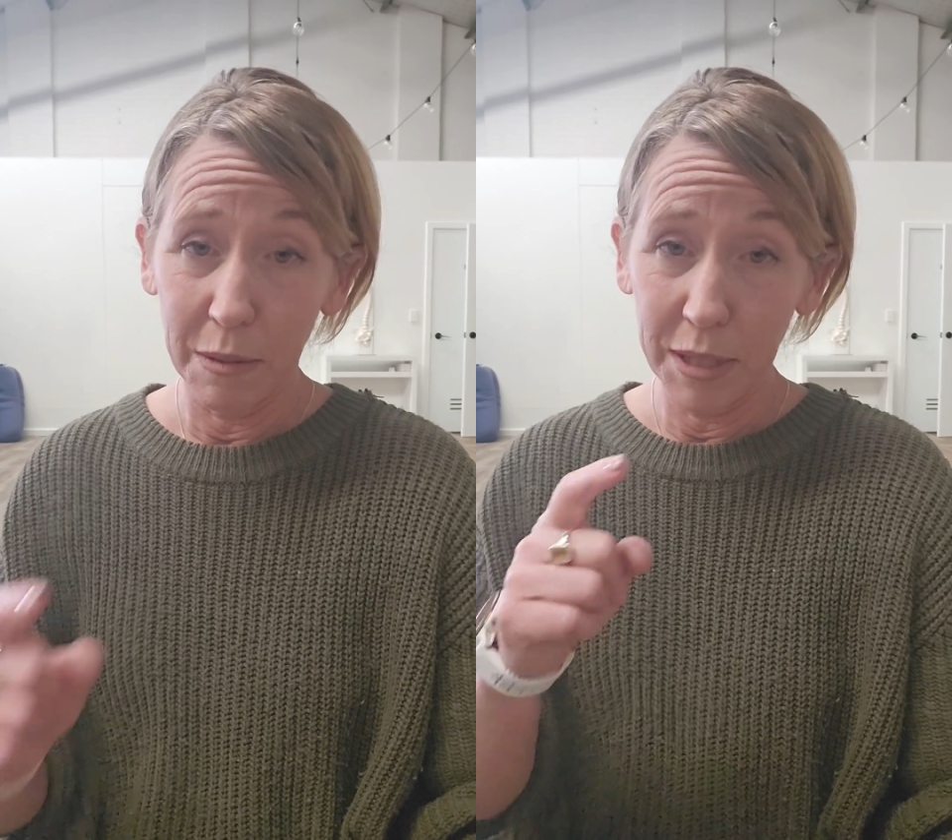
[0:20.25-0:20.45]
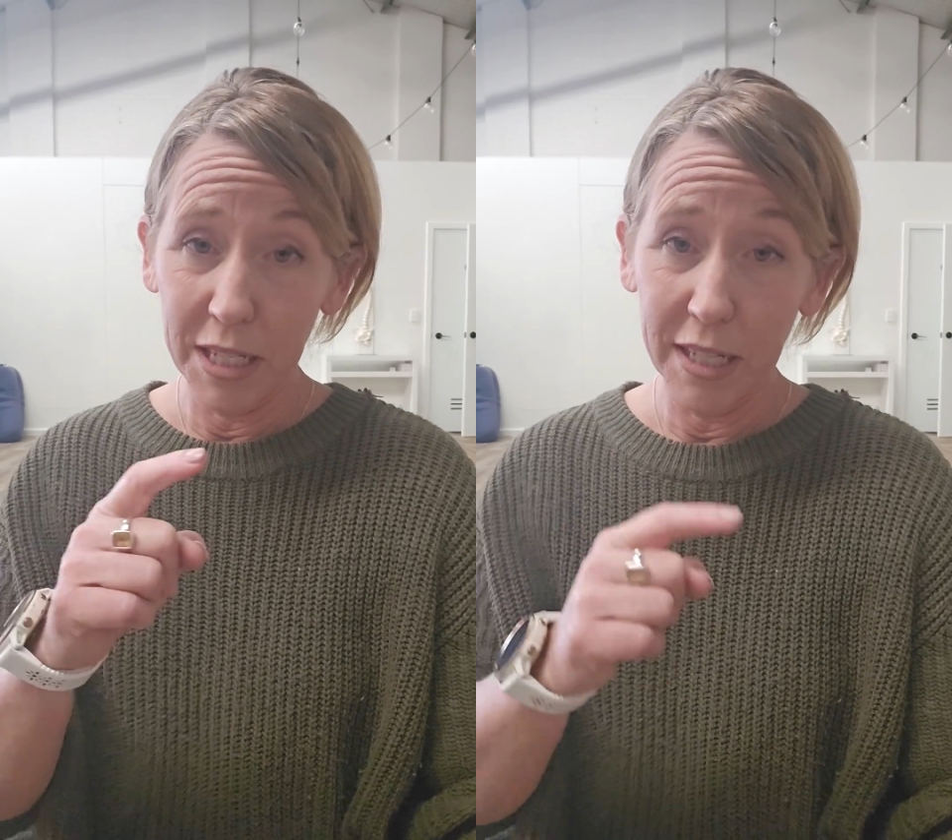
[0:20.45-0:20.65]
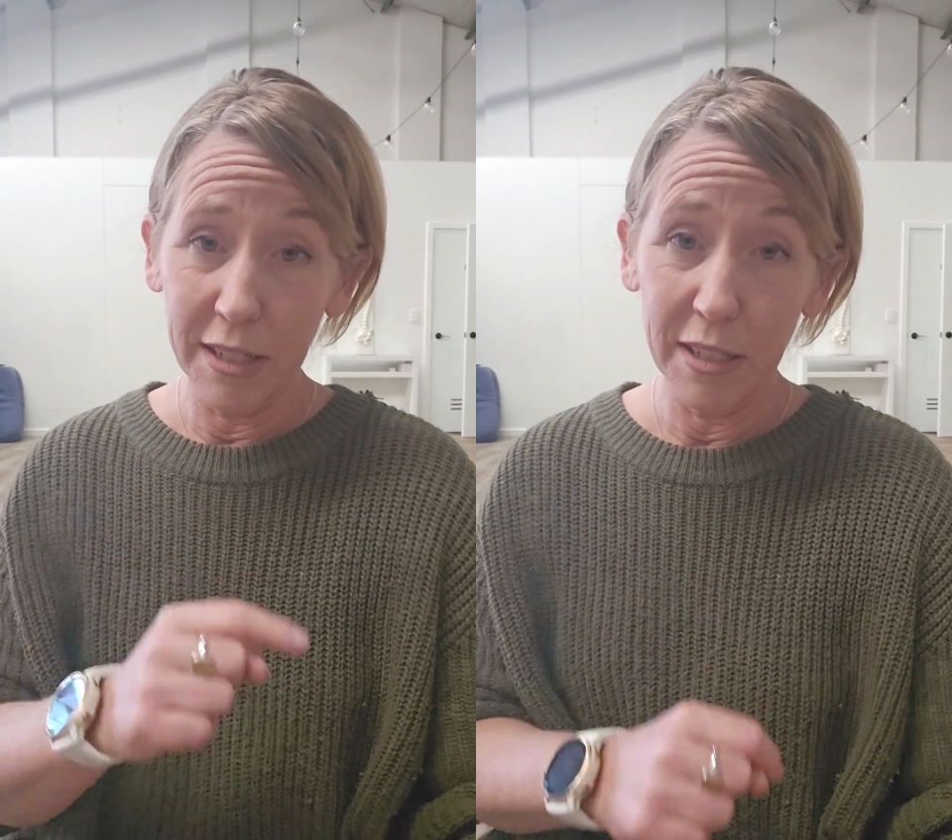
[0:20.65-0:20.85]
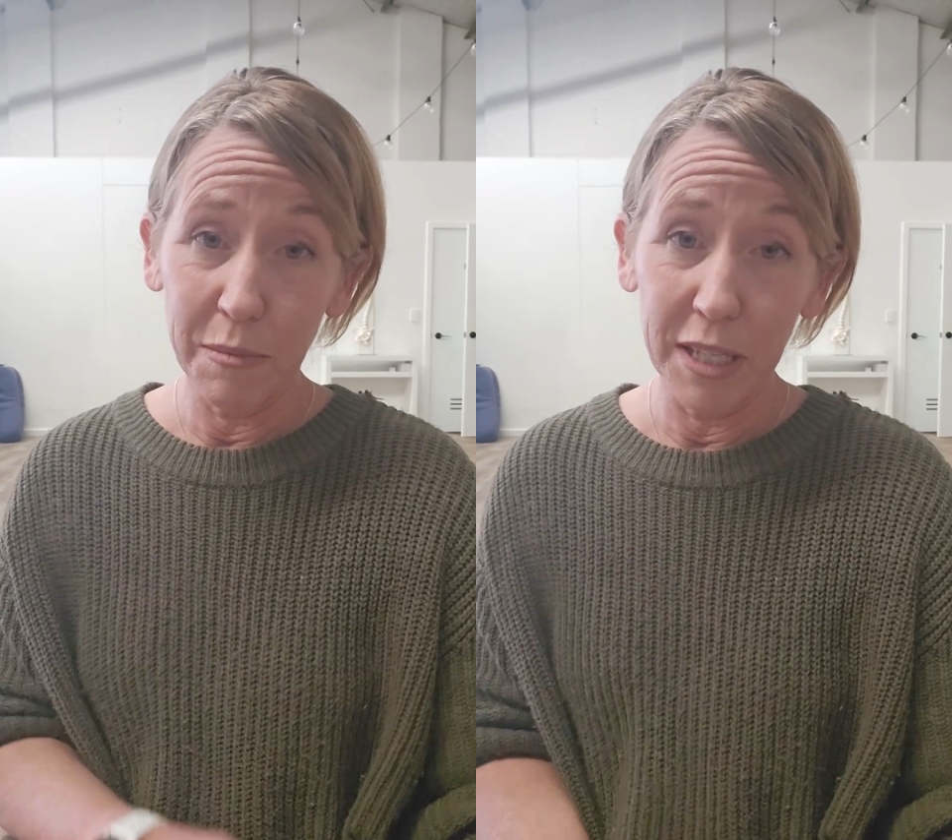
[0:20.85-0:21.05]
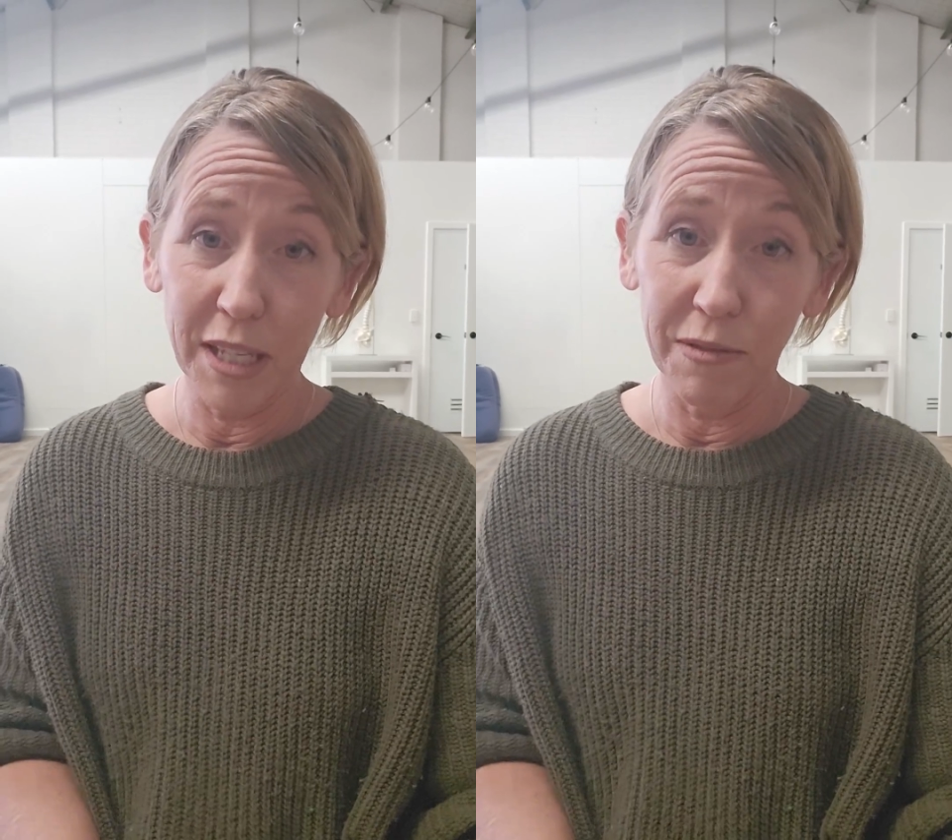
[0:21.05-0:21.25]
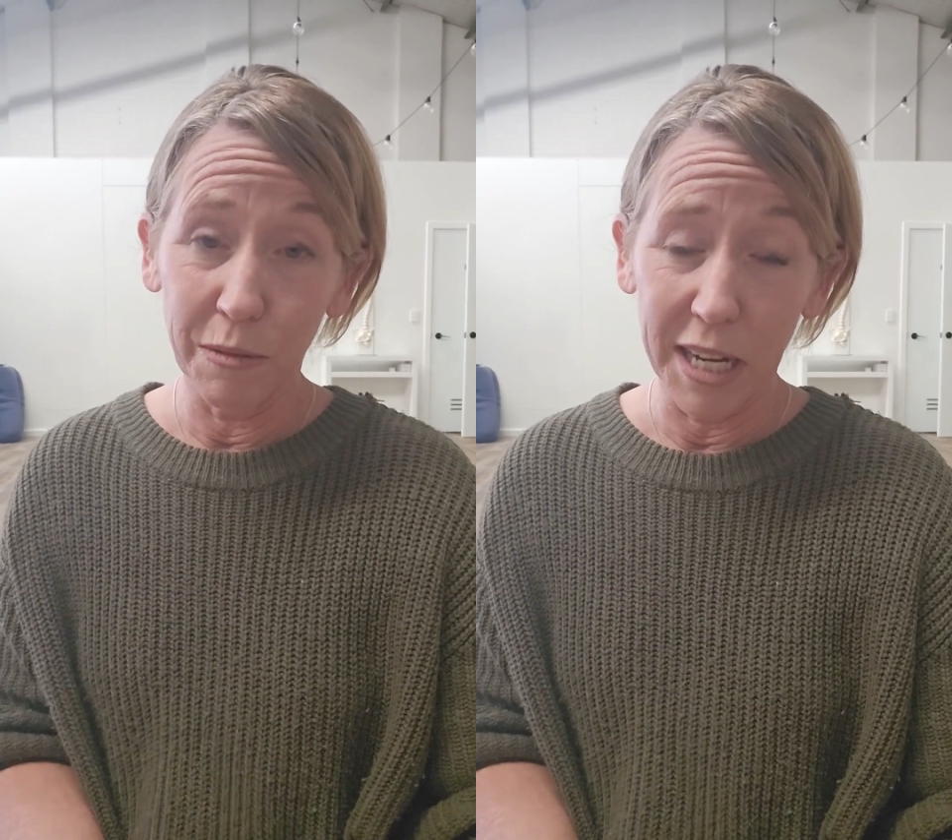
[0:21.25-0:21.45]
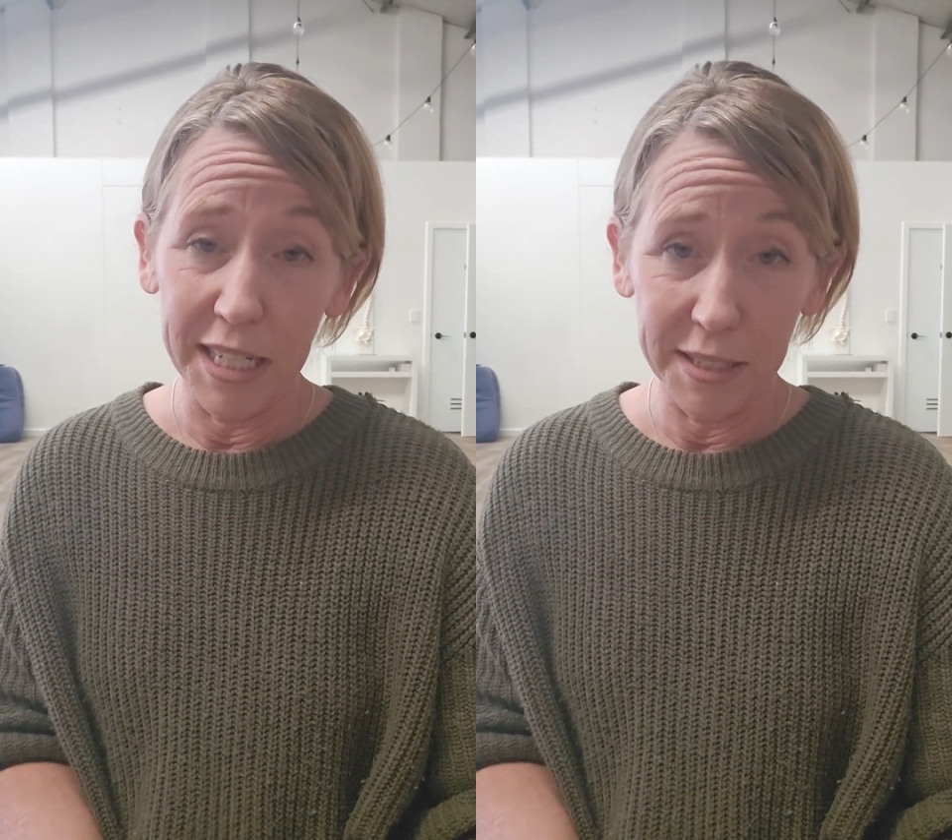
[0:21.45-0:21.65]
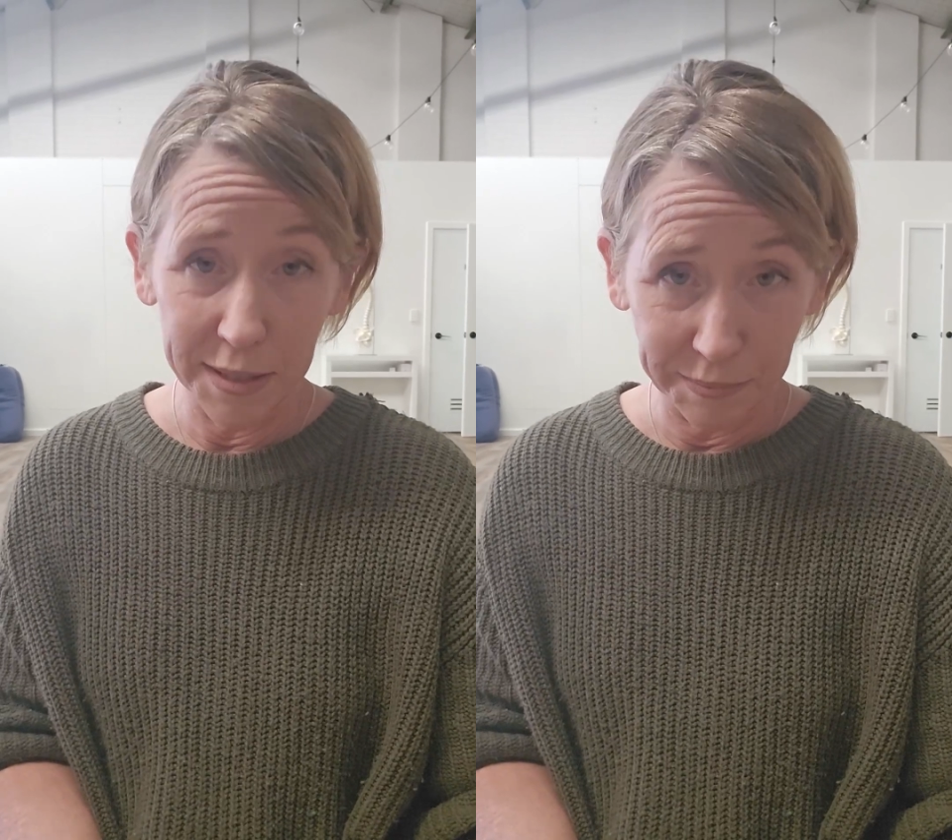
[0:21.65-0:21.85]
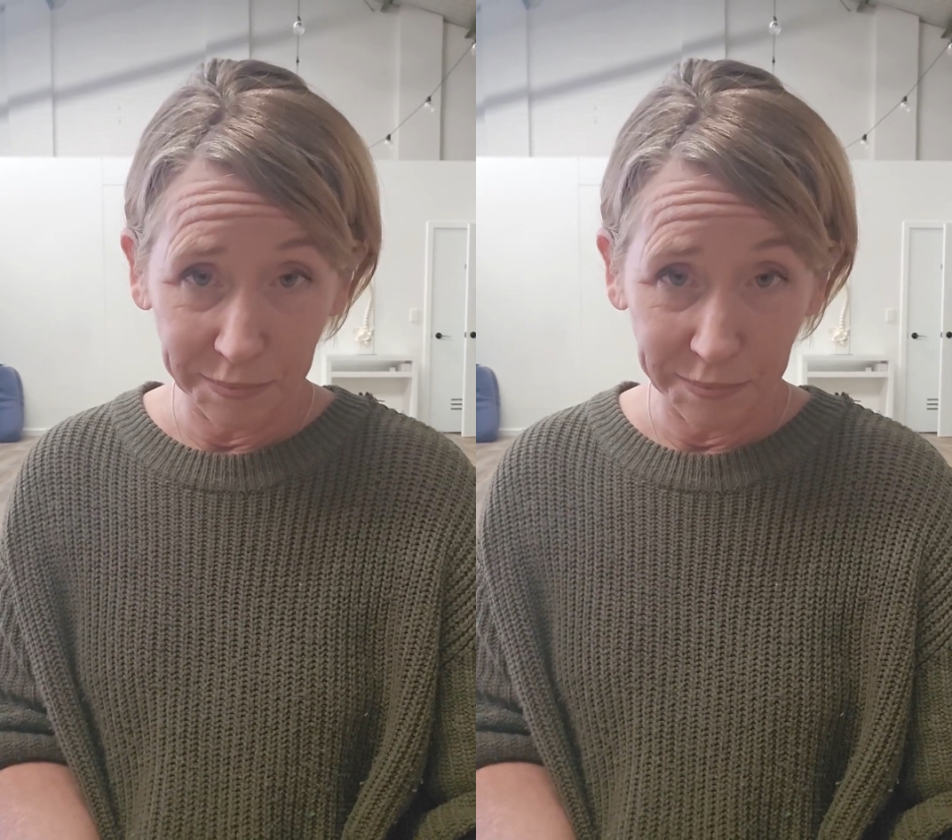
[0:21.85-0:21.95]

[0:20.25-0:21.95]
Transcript: me tell you some of the giveaways.